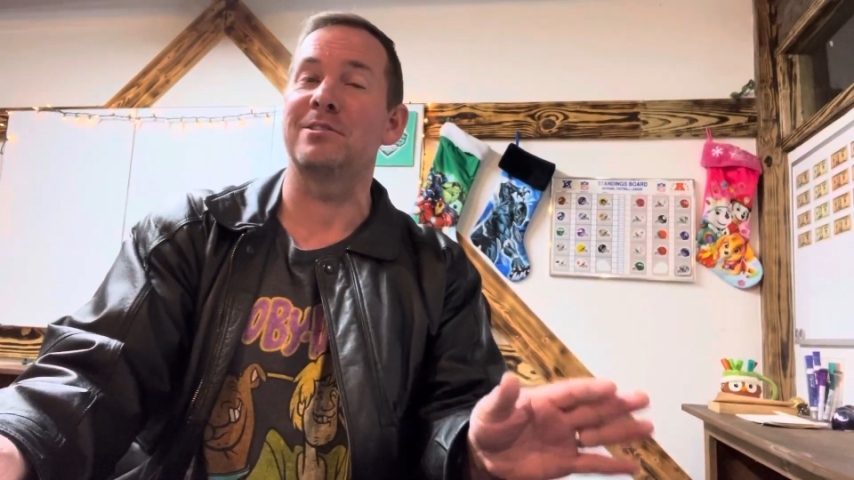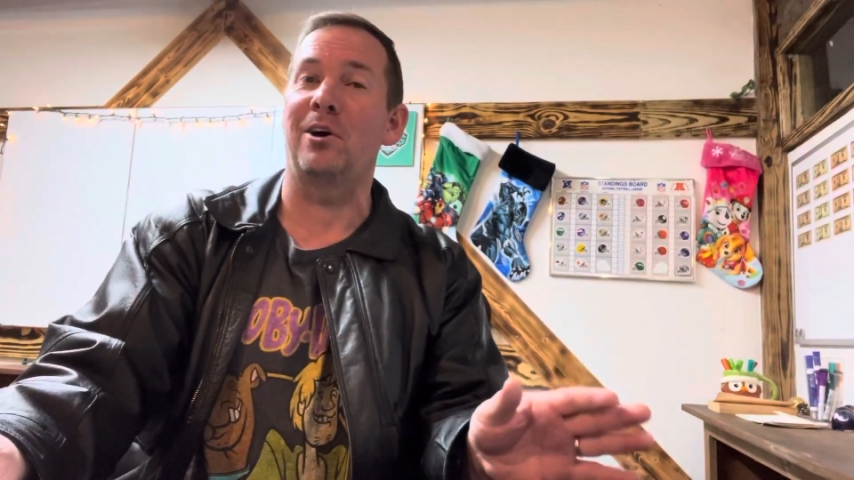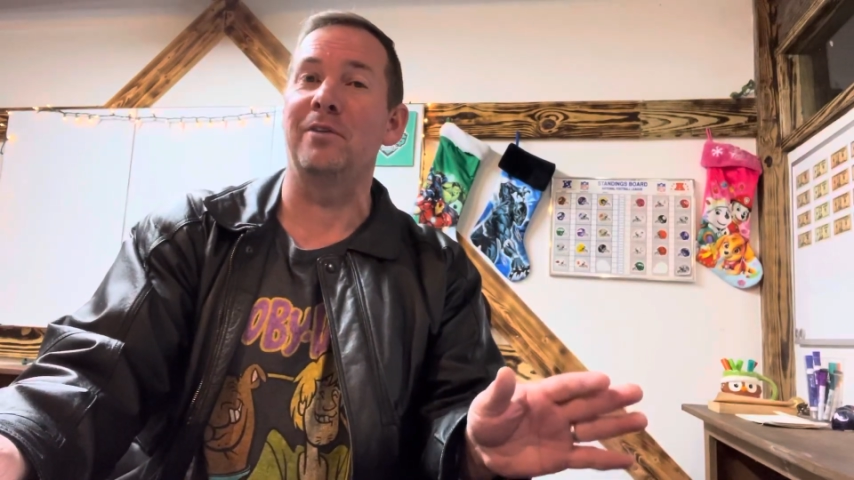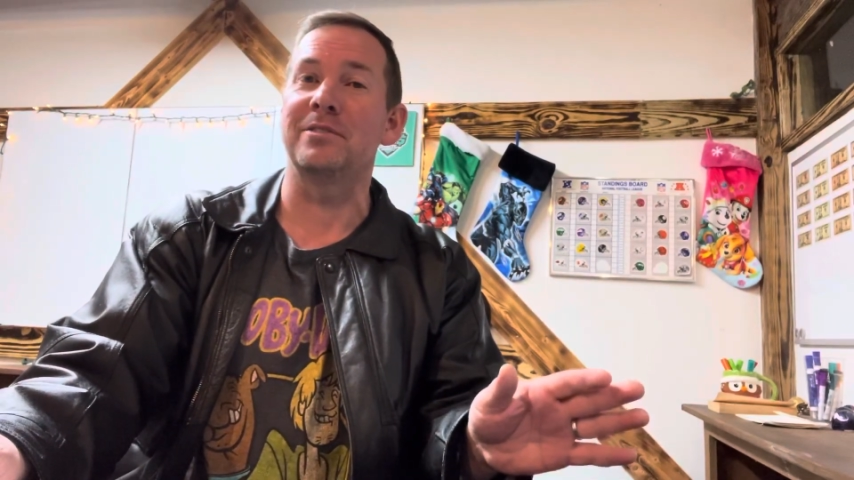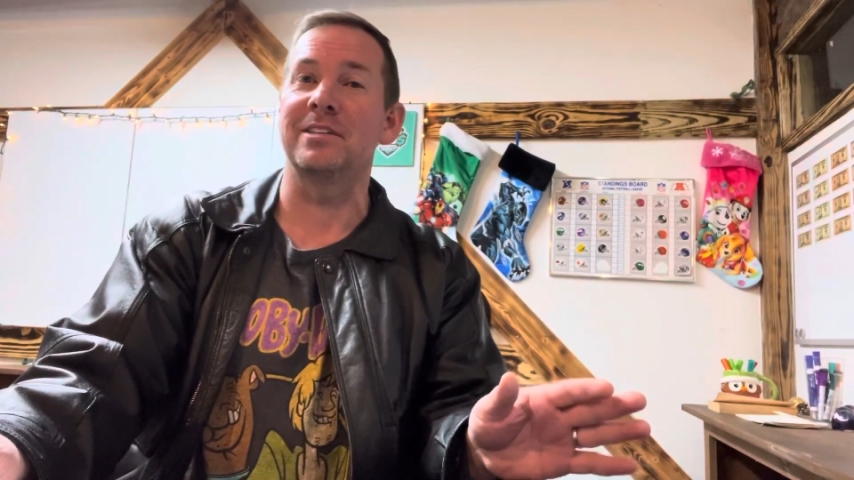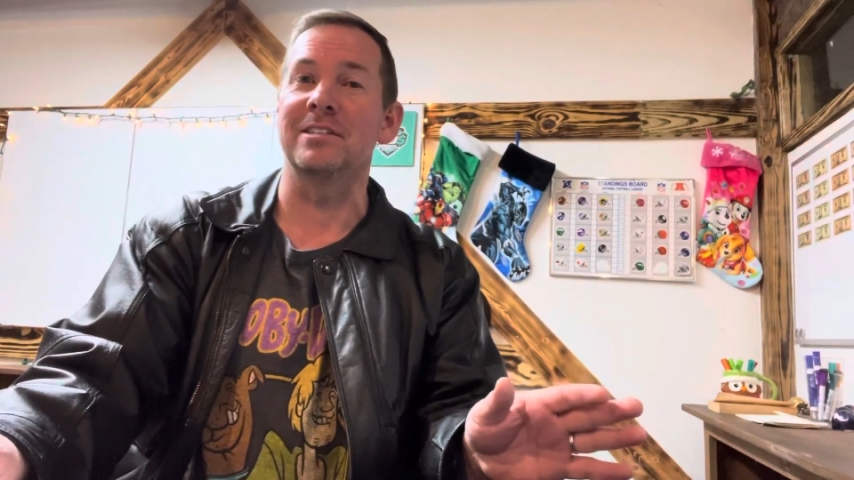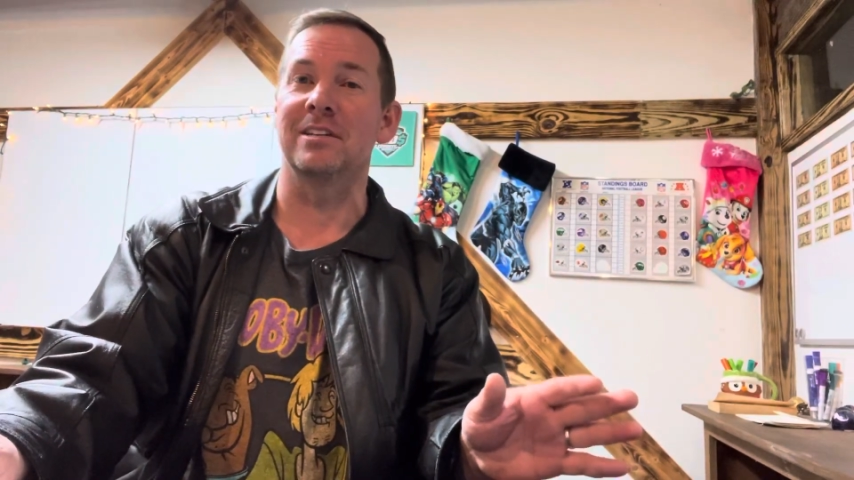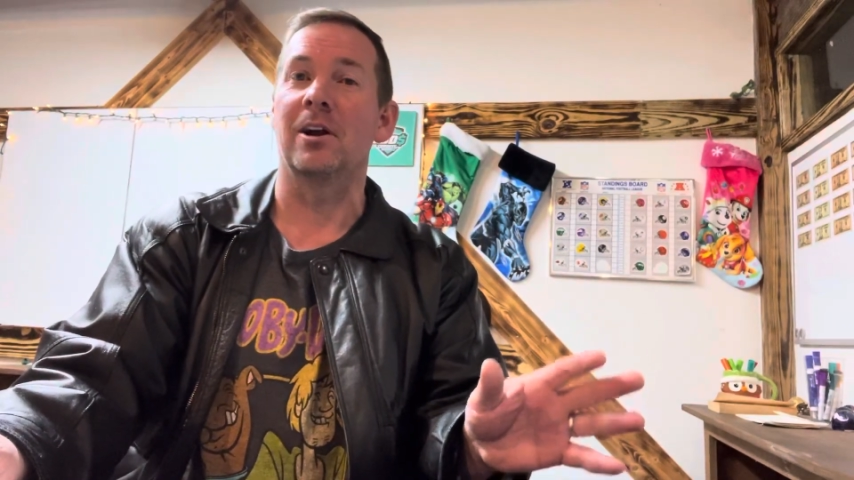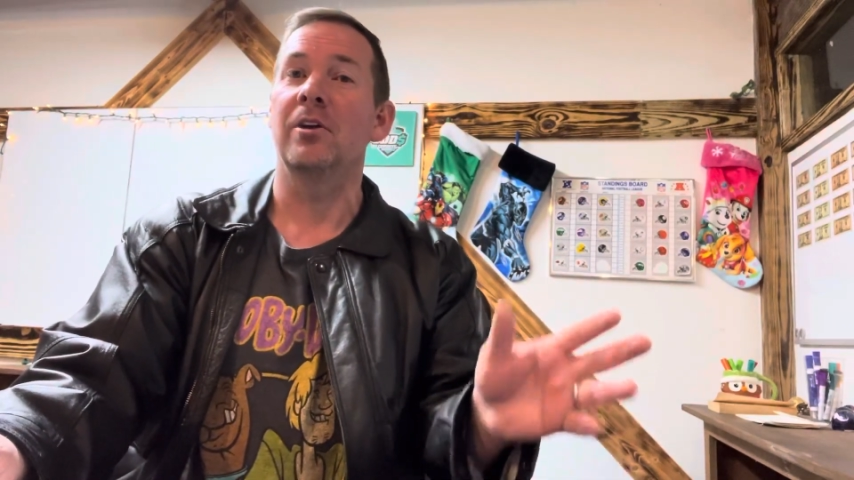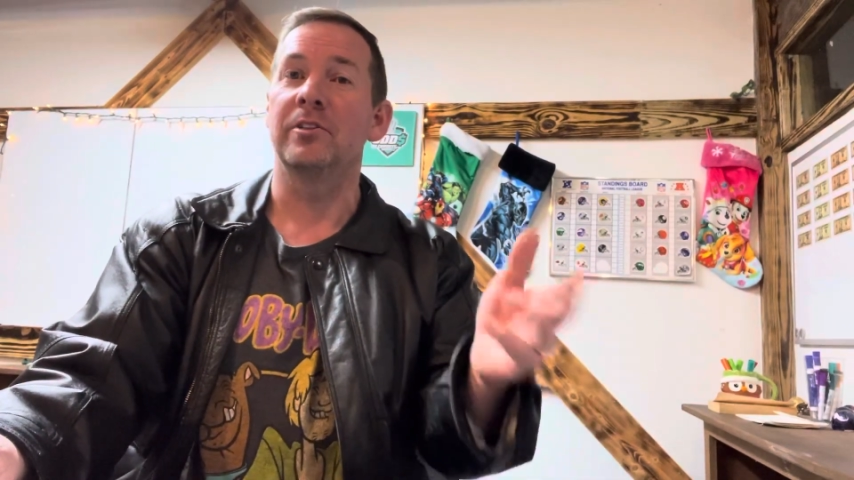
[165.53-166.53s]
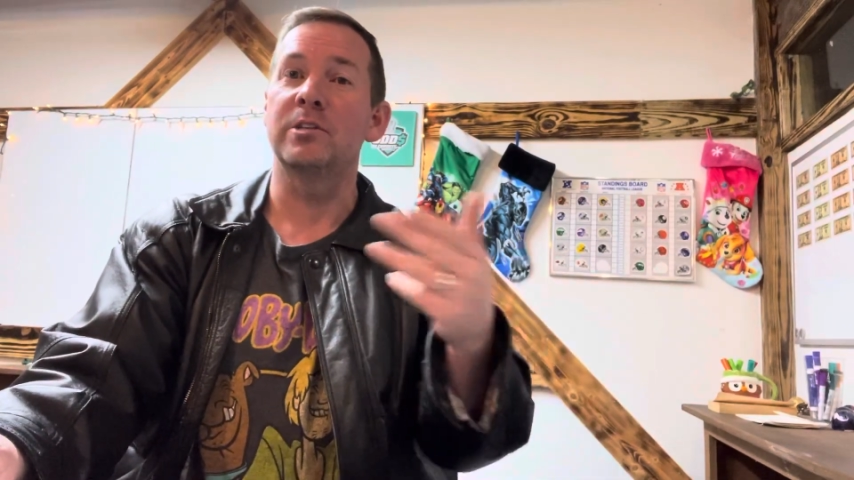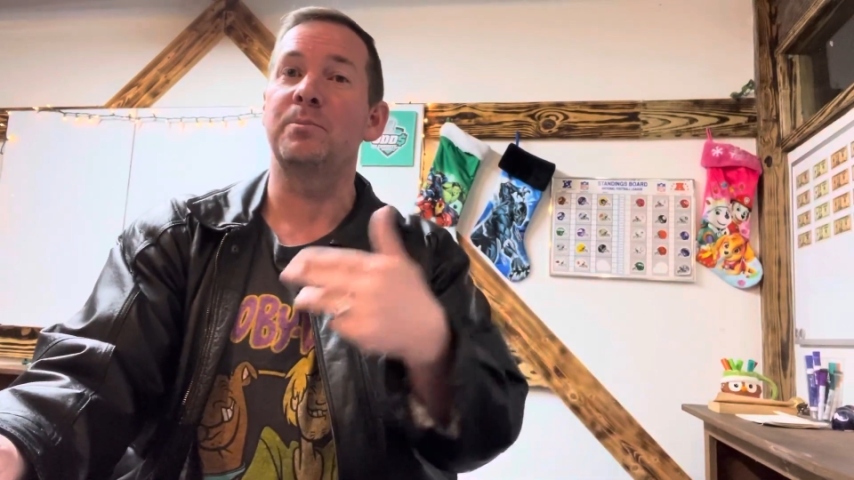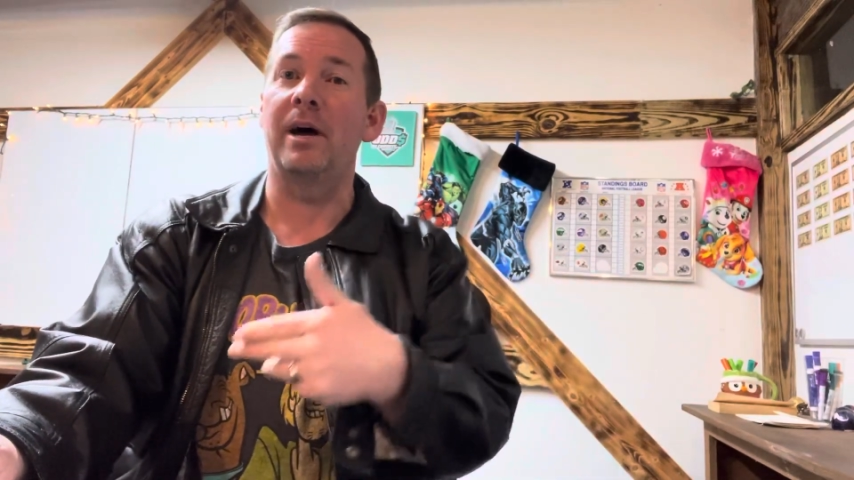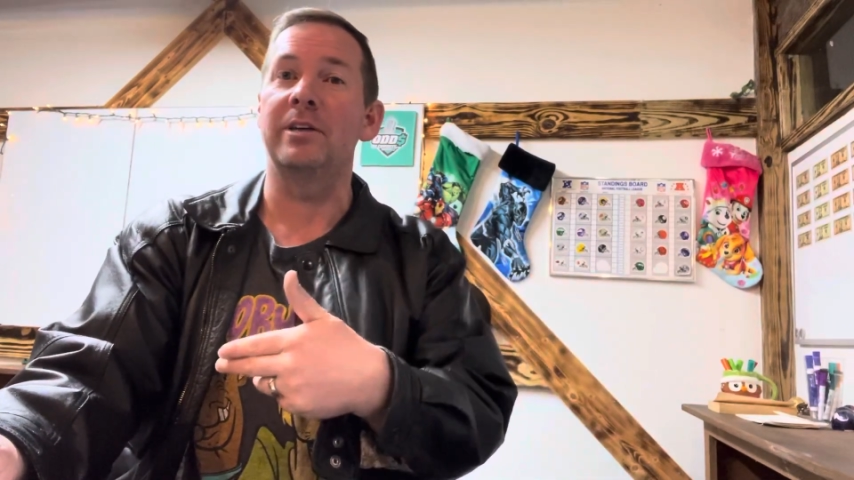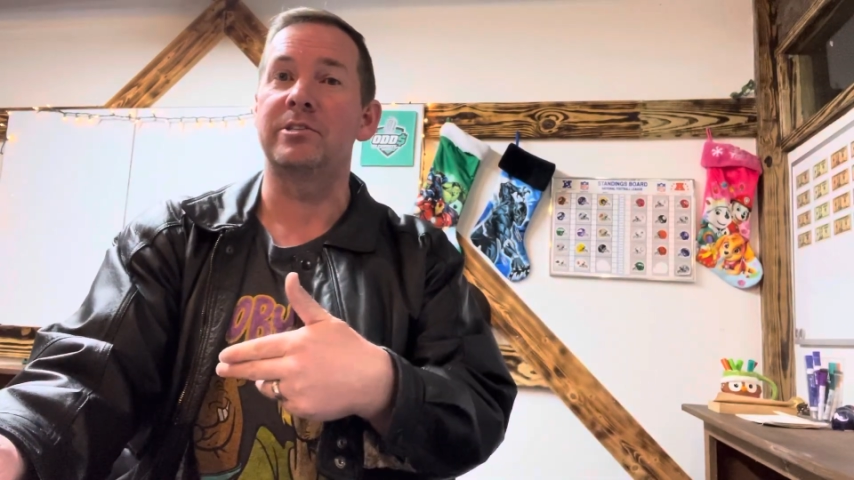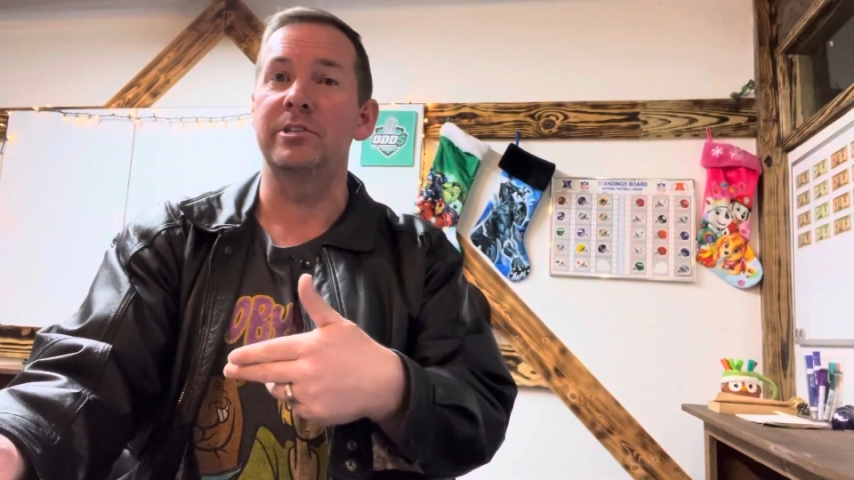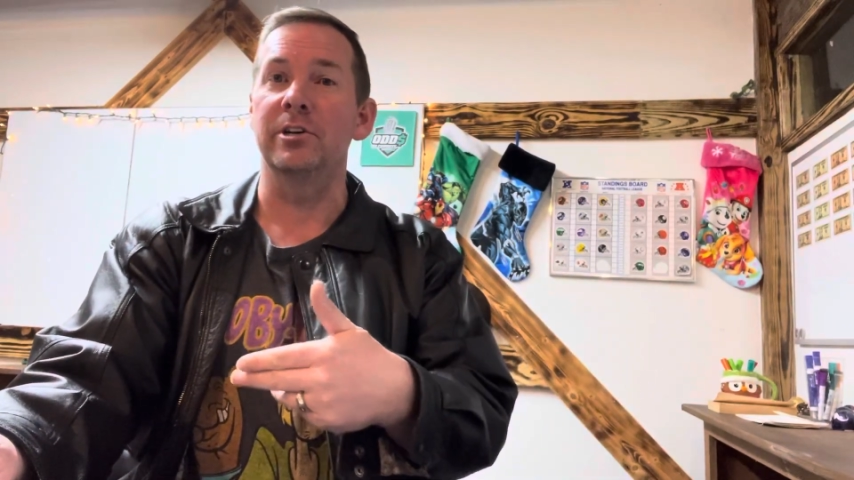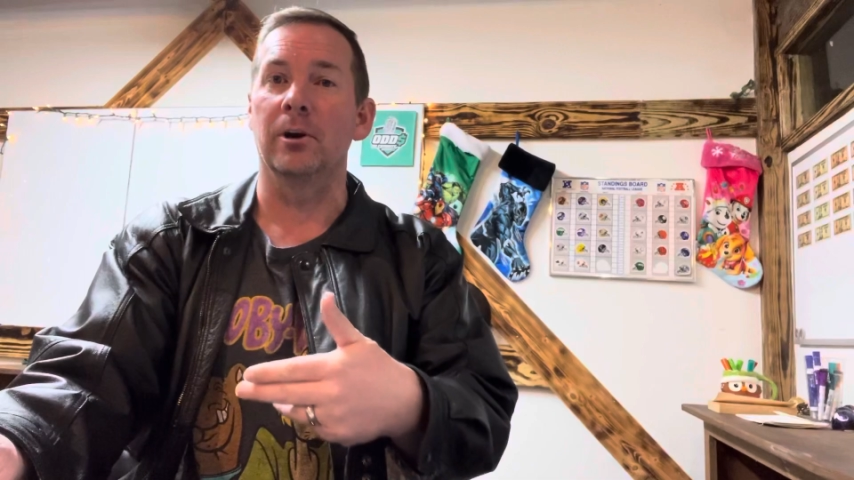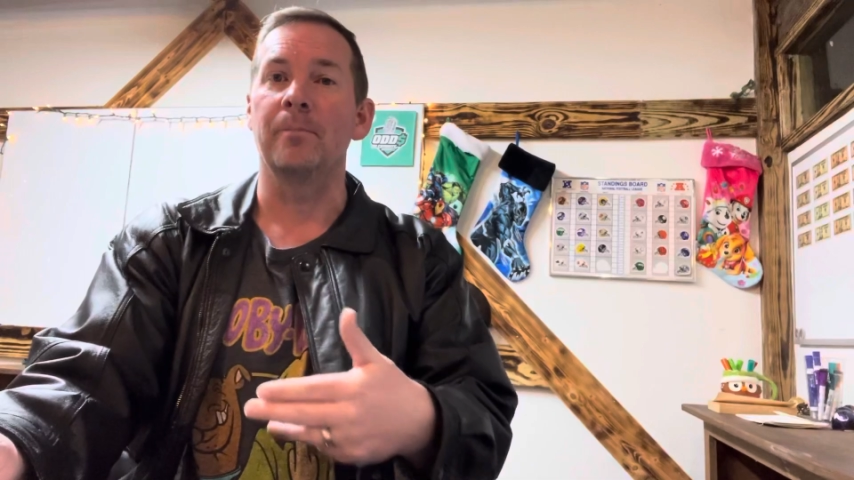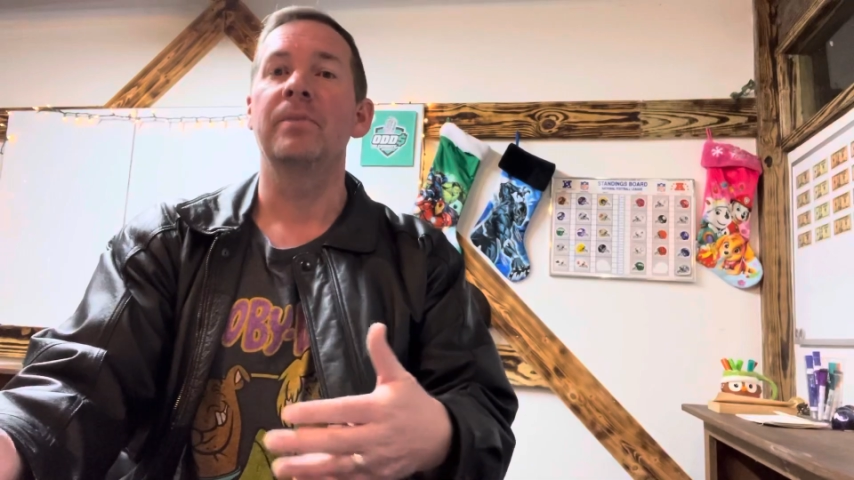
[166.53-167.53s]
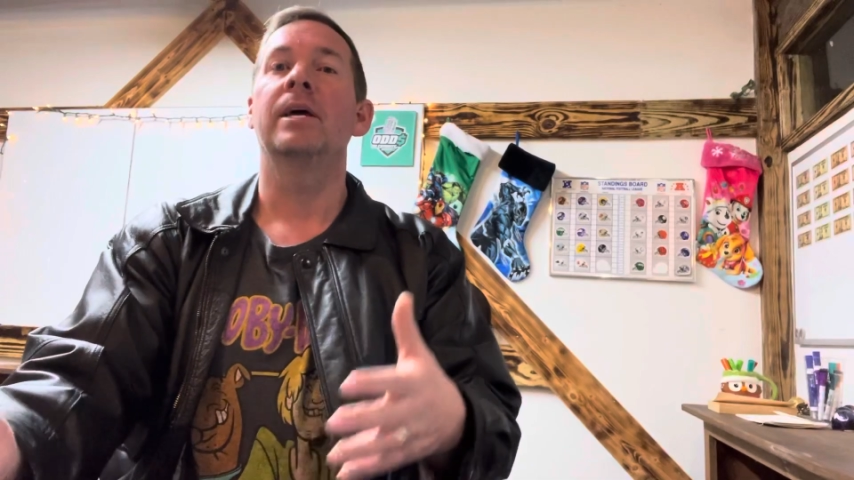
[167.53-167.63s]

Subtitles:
offseason, this past year.